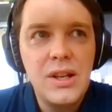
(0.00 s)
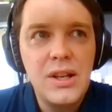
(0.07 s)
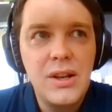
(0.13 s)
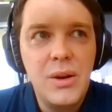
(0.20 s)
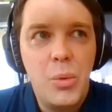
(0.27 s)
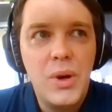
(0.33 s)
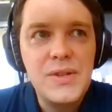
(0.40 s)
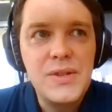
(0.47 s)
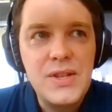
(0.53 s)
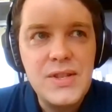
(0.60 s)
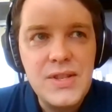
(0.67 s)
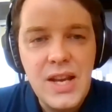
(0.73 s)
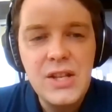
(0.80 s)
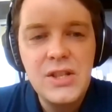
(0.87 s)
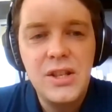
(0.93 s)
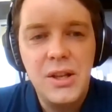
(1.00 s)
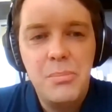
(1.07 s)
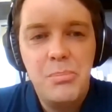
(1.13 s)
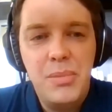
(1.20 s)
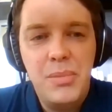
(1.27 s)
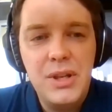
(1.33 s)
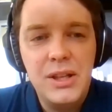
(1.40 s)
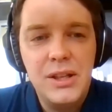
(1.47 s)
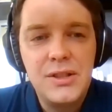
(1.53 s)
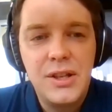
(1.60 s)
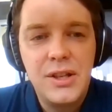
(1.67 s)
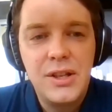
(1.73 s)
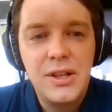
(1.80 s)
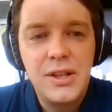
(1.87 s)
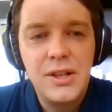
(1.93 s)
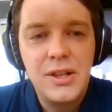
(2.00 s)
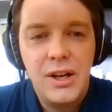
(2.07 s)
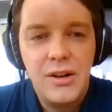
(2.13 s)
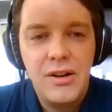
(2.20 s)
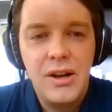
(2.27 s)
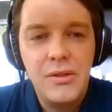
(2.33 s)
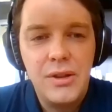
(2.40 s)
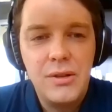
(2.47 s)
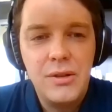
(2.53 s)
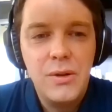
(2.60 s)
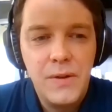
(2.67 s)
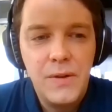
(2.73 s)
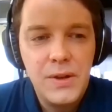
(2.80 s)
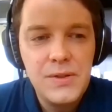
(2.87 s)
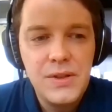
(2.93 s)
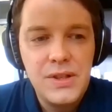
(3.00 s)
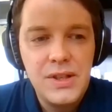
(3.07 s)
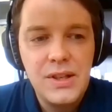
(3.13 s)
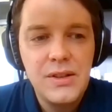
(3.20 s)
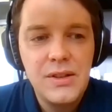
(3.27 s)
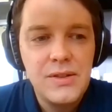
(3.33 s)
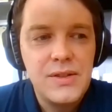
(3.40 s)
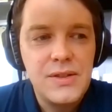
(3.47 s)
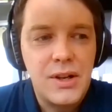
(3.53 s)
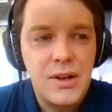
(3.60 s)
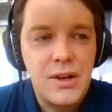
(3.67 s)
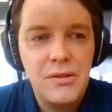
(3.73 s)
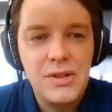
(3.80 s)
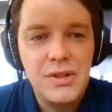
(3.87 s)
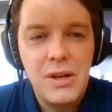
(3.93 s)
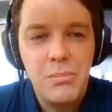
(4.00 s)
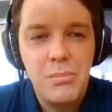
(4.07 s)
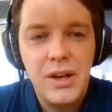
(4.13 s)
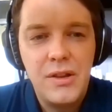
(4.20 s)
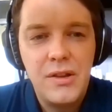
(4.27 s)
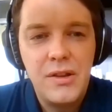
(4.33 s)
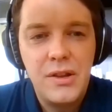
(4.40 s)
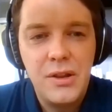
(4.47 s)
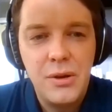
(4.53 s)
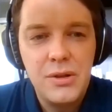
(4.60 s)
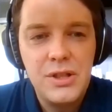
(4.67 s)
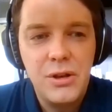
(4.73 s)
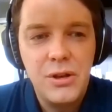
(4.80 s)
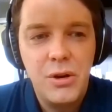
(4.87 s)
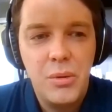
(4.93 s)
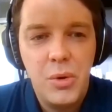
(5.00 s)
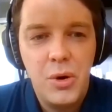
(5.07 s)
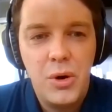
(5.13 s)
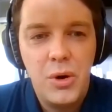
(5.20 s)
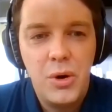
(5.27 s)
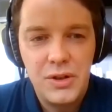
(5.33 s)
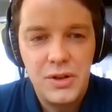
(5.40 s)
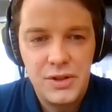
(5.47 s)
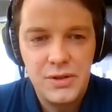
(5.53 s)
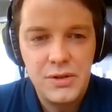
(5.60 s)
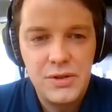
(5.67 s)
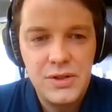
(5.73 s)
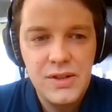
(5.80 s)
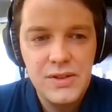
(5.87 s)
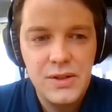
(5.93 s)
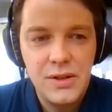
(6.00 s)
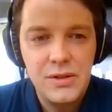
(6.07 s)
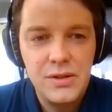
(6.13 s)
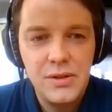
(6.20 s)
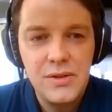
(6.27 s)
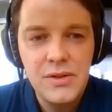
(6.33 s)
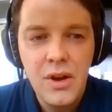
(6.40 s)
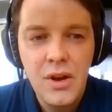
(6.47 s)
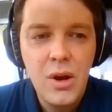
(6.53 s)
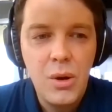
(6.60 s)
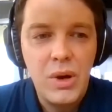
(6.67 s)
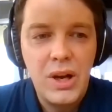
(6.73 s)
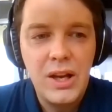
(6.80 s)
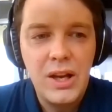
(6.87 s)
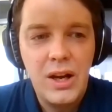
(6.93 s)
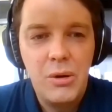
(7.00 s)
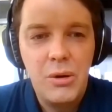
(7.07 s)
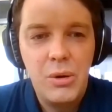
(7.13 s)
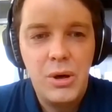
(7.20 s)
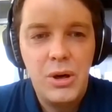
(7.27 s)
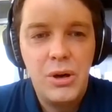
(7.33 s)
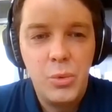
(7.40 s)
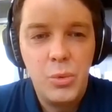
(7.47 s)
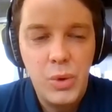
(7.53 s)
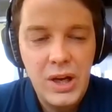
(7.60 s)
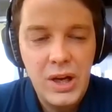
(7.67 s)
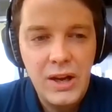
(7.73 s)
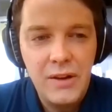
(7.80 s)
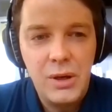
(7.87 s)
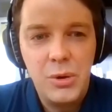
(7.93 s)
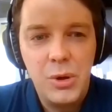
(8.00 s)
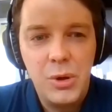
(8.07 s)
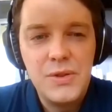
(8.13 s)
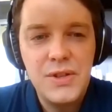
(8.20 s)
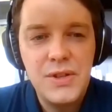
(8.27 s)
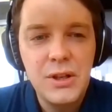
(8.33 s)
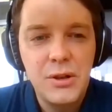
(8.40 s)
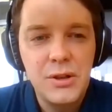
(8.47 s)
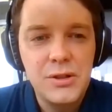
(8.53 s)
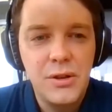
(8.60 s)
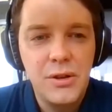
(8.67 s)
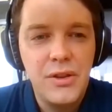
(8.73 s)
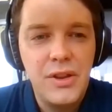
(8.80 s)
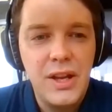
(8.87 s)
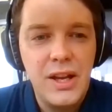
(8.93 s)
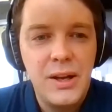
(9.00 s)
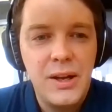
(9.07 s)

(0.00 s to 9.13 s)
was essentially built around the university, surrounded by 30 or more research institutes. We have our own synchrotron there.